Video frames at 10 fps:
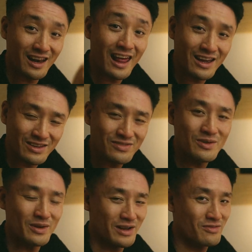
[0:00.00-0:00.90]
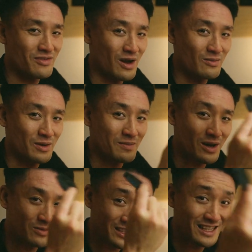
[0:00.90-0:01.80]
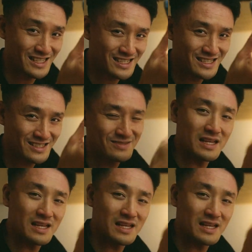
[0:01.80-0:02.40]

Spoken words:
life when I found about these.